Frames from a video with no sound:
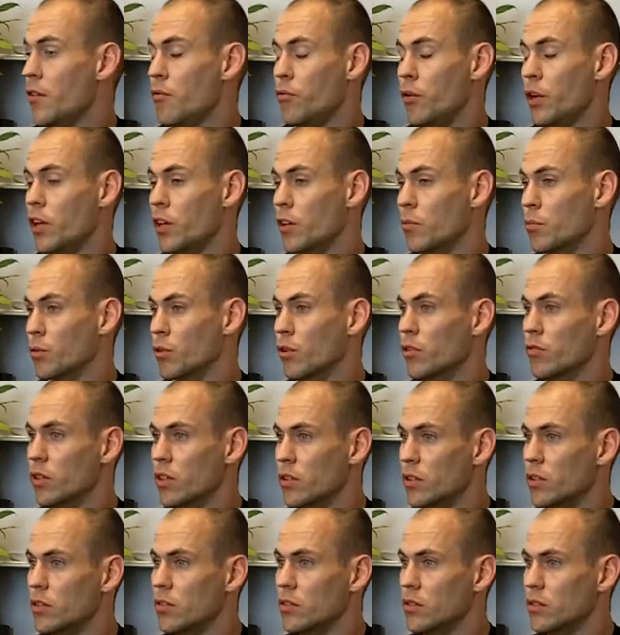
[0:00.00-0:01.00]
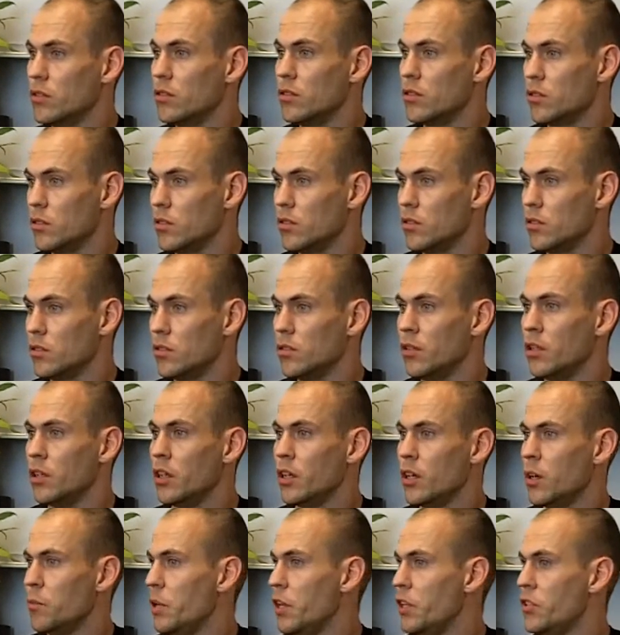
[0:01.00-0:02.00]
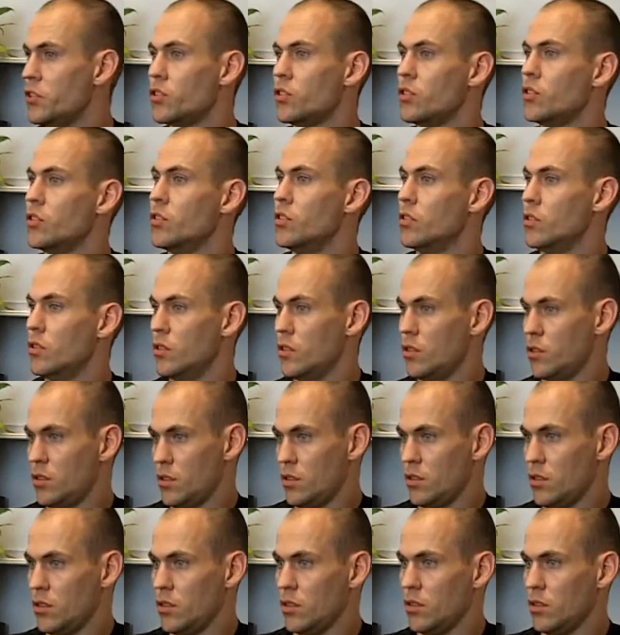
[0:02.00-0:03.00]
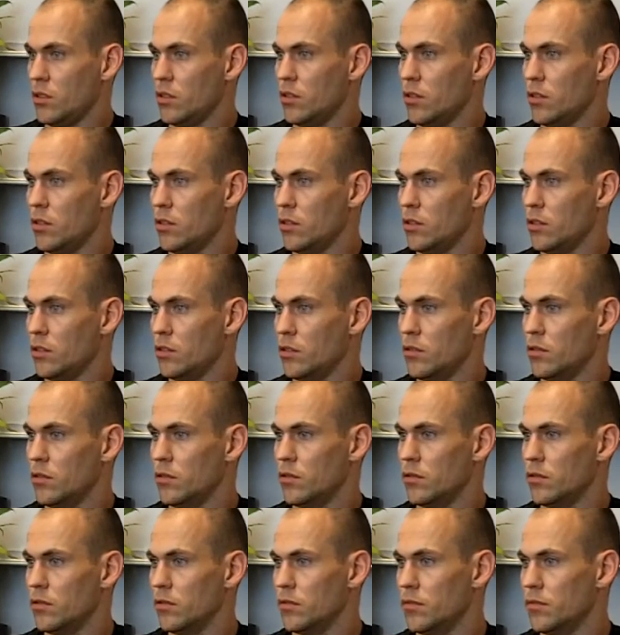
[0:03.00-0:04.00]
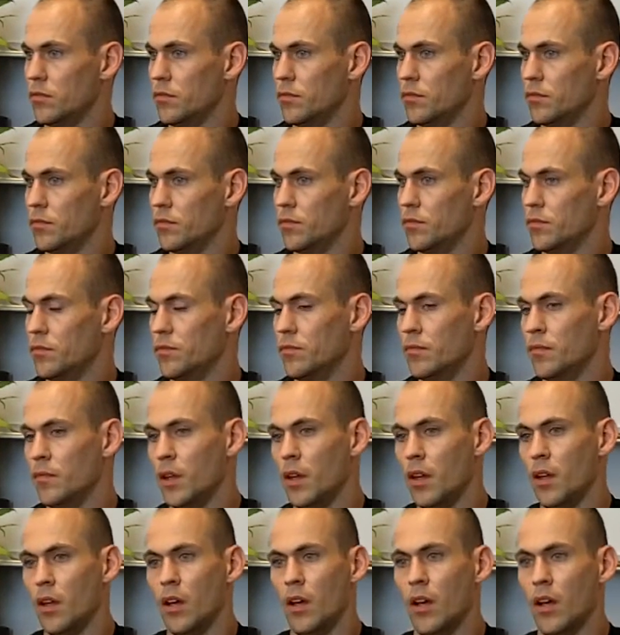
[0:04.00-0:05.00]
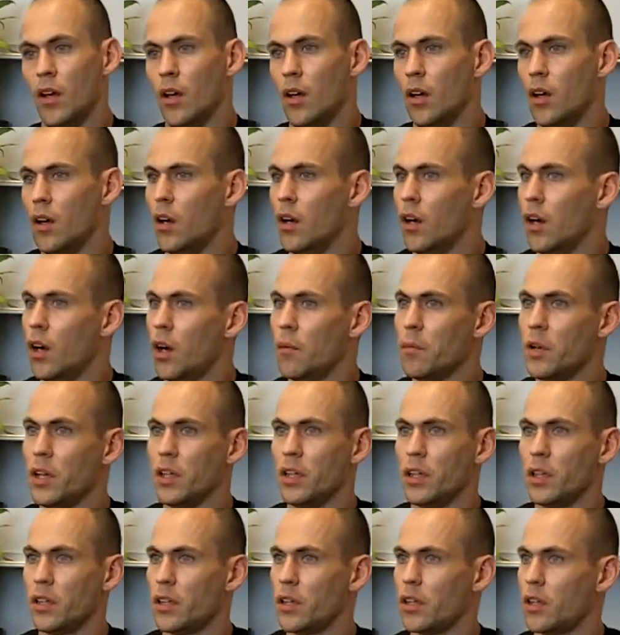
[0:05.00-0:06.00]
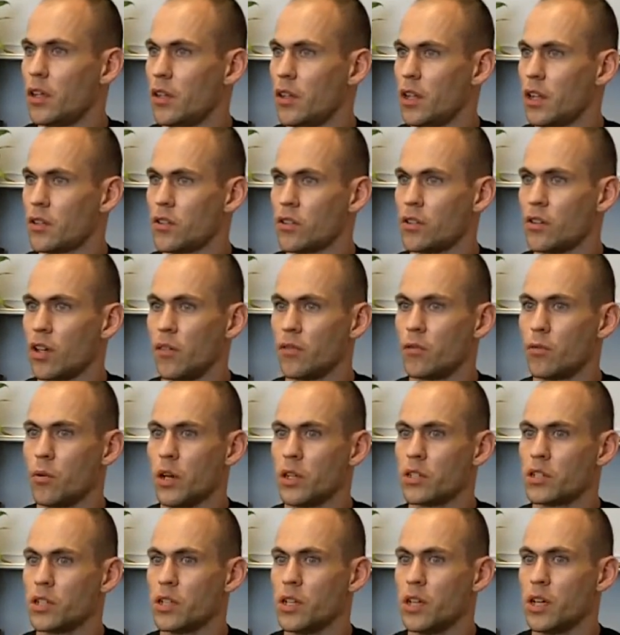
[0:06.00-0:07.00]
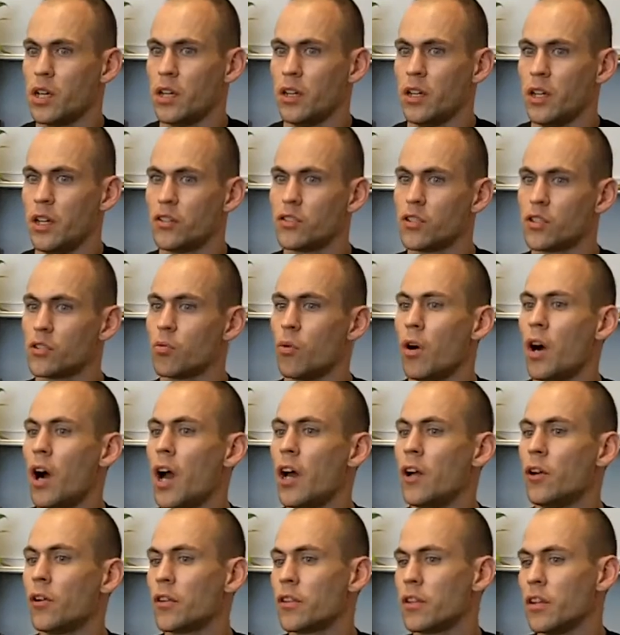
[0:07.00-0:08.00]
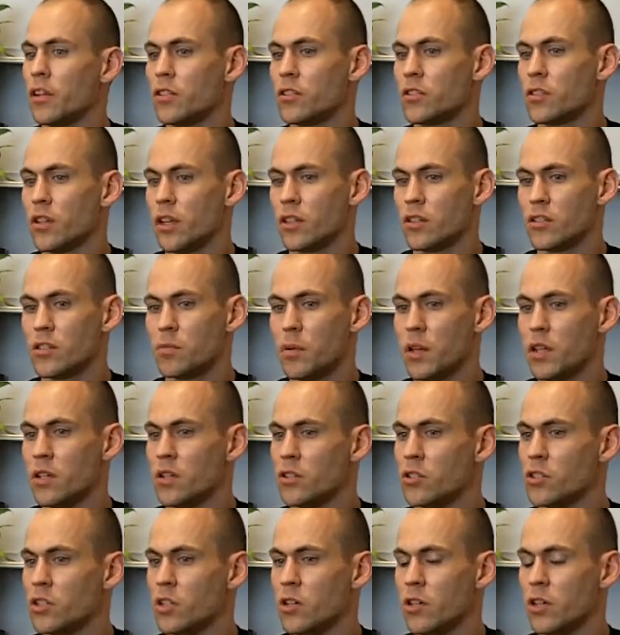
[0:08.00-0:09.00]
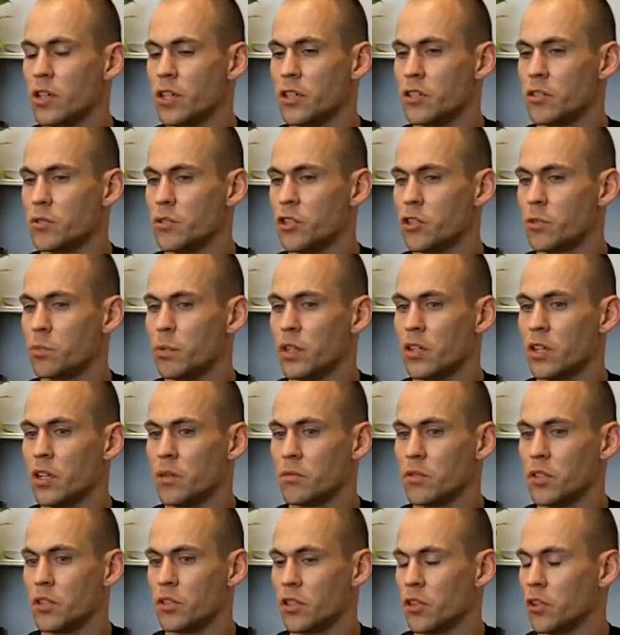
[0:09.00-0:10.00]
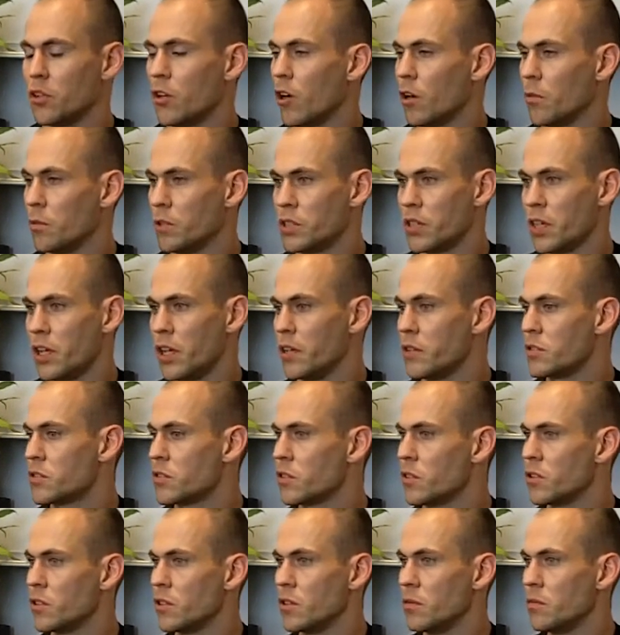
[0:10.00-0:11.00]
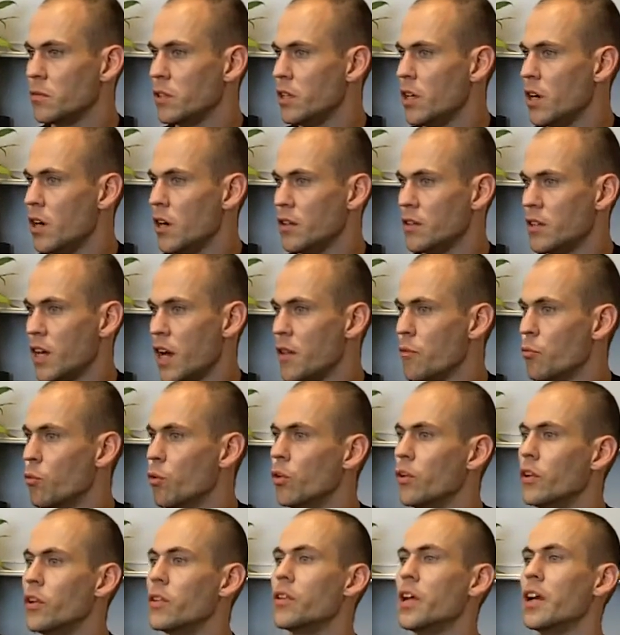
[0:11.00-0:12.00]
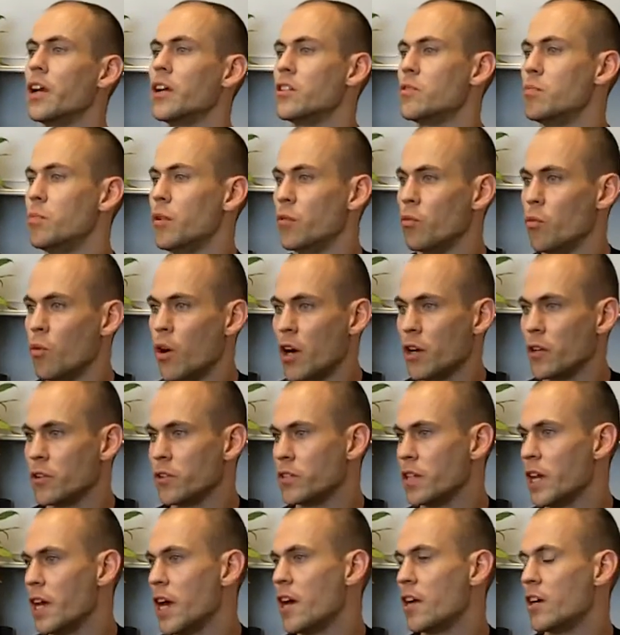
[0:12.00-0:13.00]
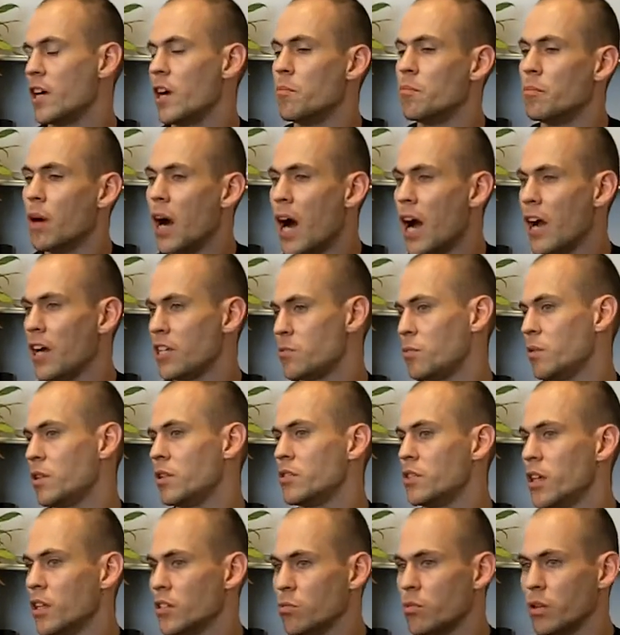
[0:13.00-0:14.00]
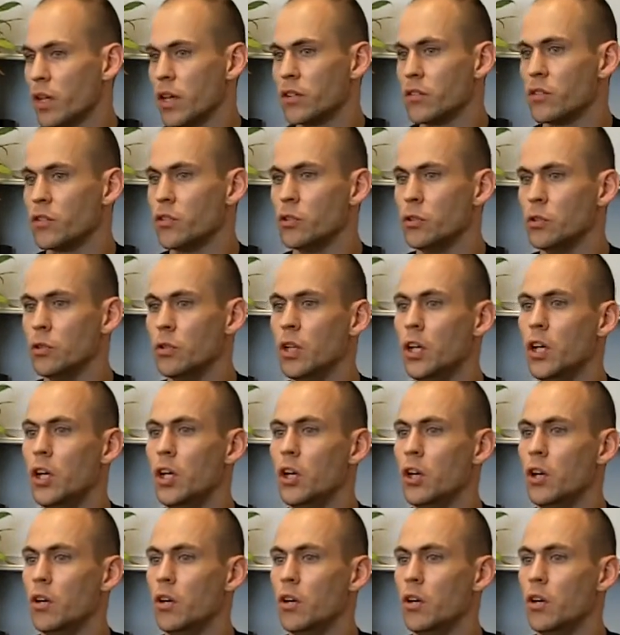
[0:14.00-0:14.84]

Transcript: Yeah, if we can improve it. Okay. Yeah. I mean, and what would you see to improve? I mean, that's a tough question, and this is why I don't think like speed and agility has just become such a garbage can term. You know, I really think it's been watered down, and I'm biased because that's what I do.